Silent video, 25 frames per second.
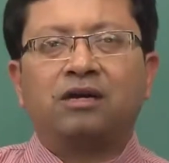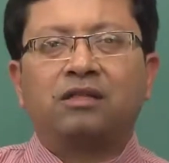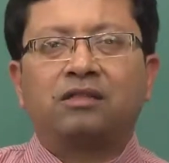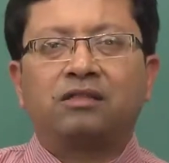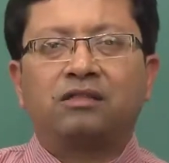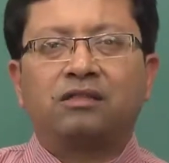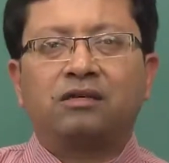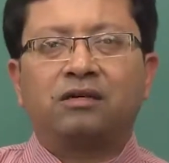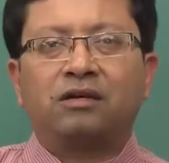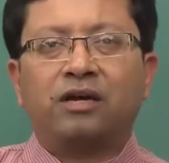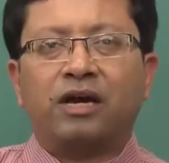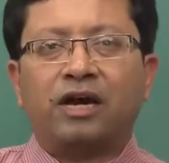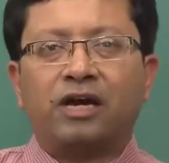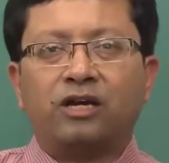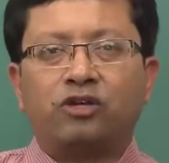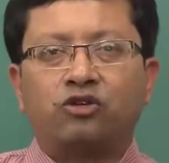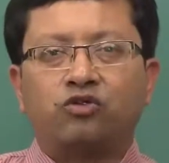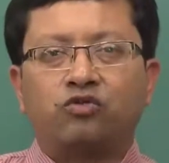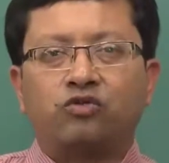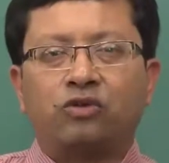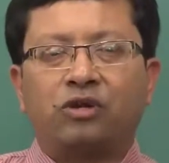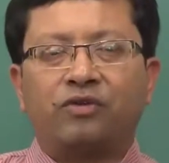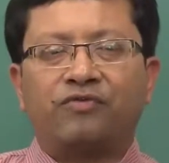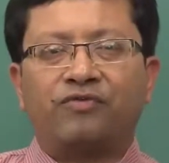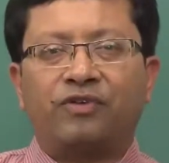the
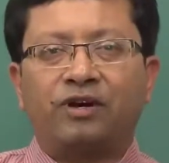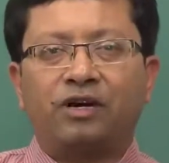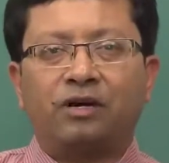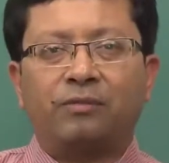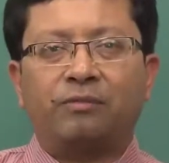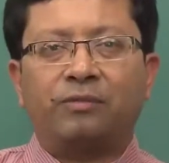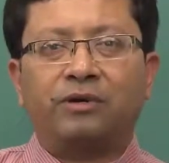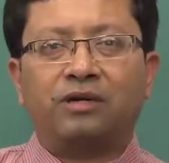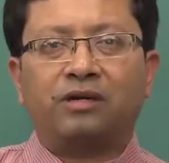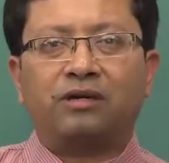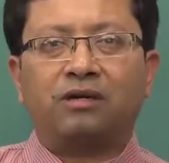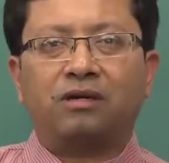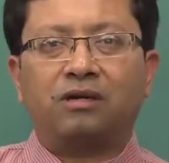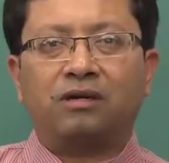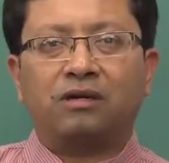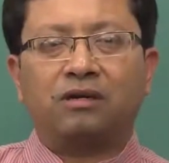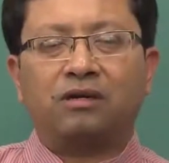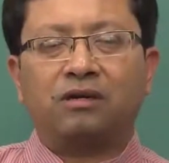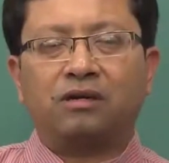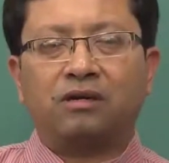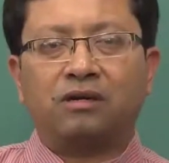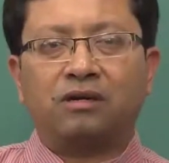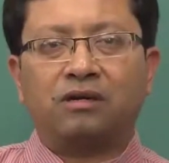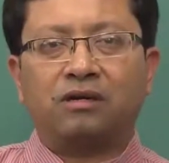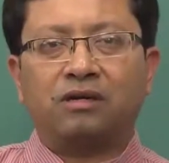actual
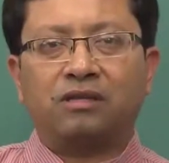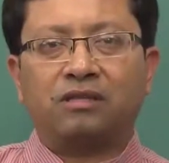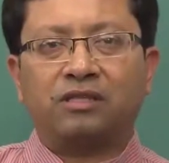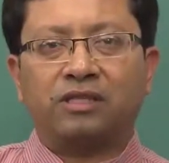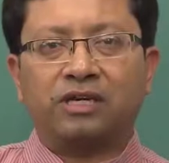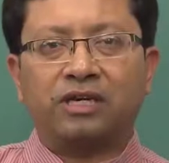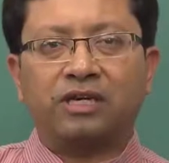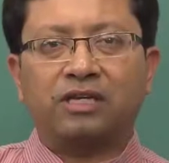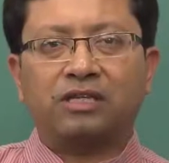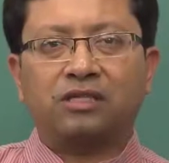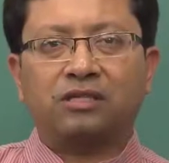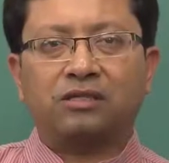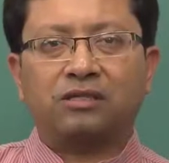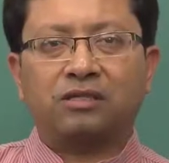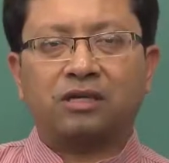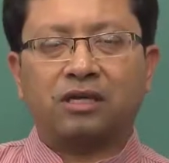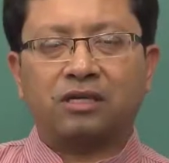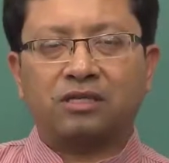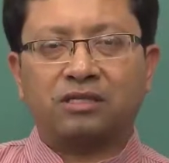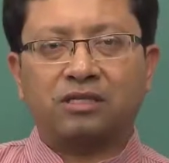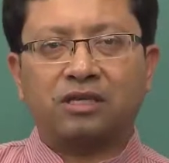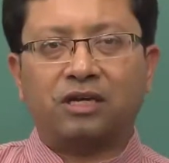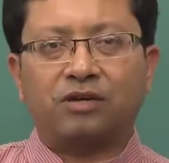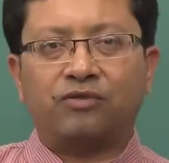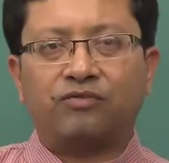fundamental things,
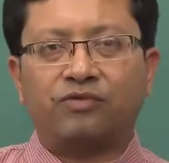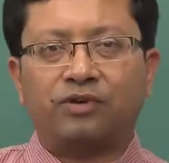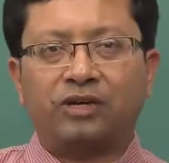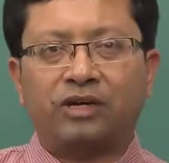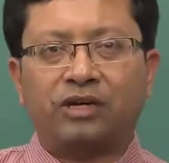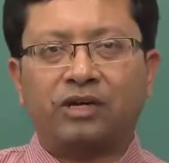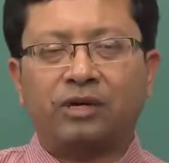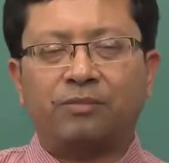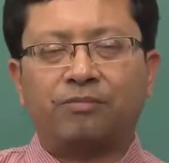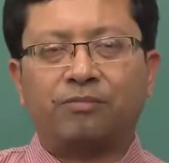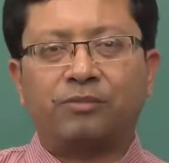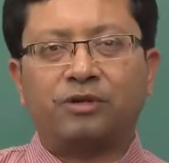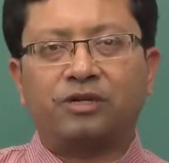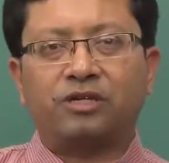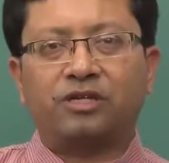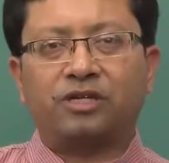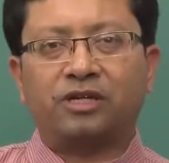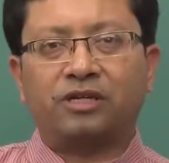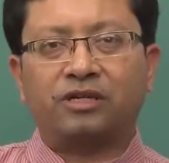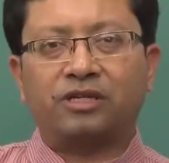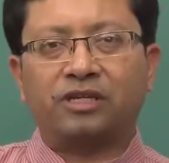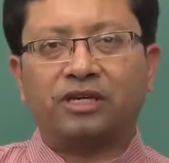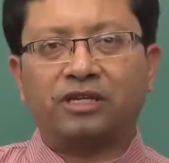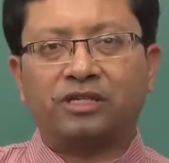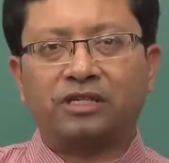such that we can
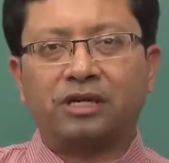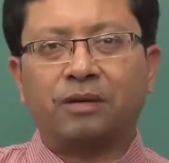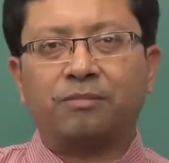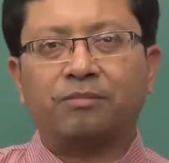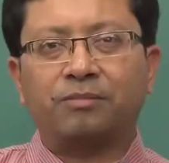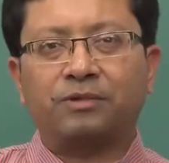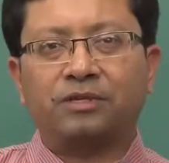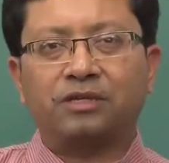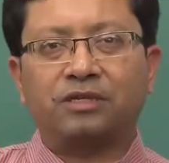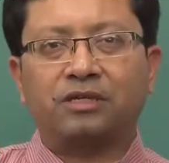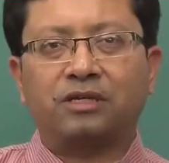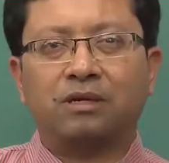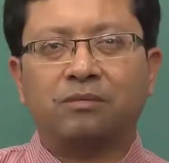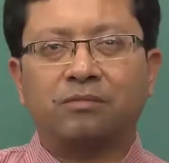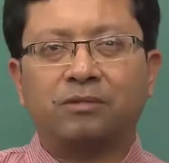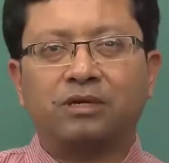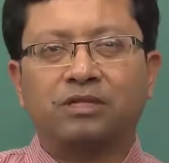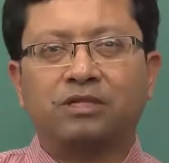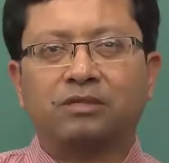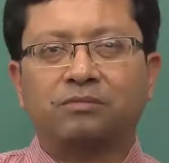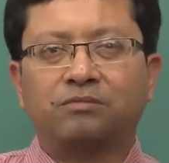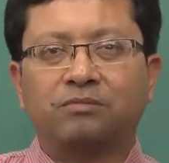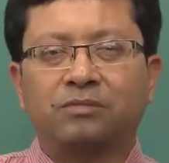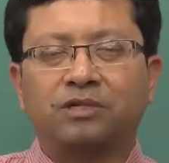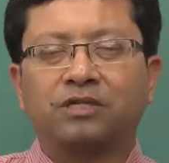appreciate the examples in a
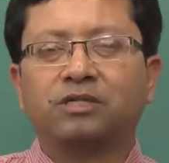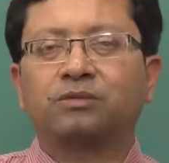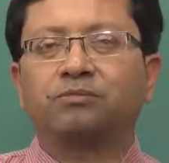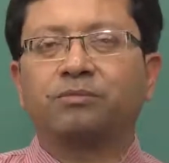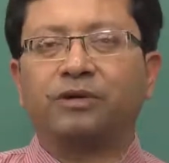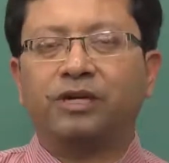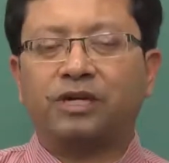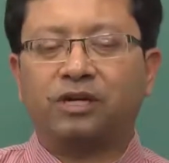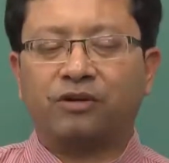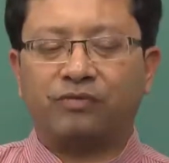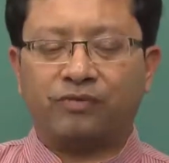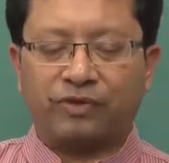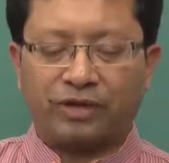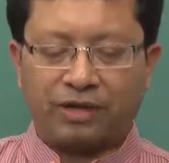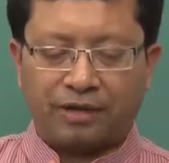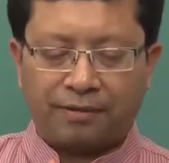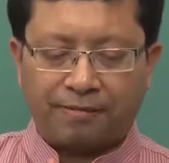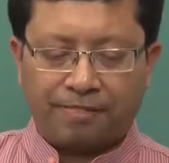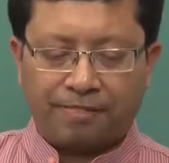much better way.